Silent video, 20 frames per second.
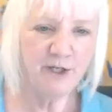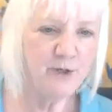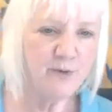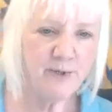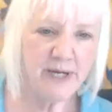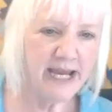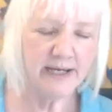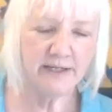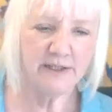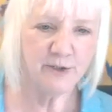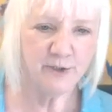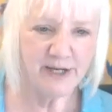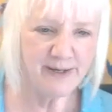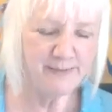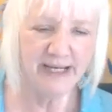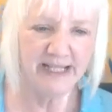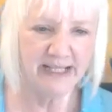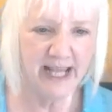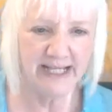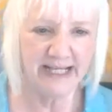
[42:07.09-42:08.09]
you can't
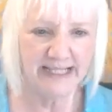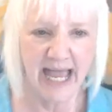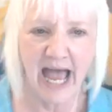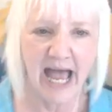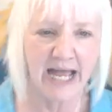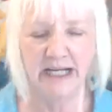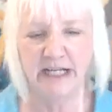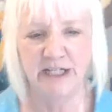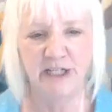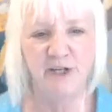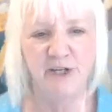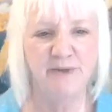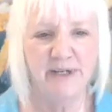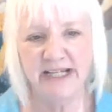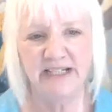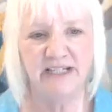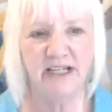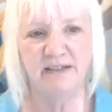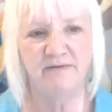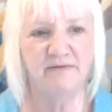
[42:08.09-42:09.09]
treat me like that and you
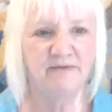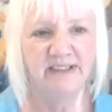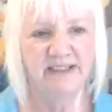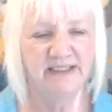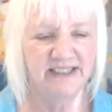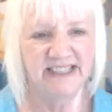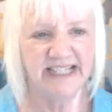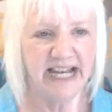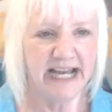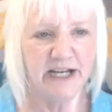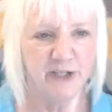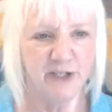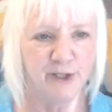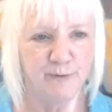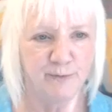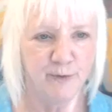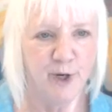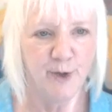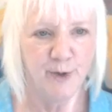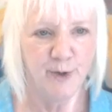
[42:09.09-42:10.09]
need to stay in
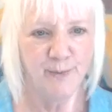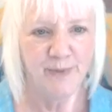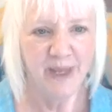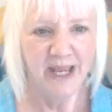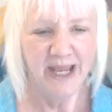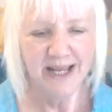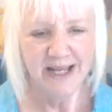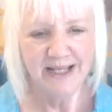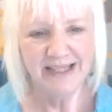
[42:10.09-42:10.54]
your room,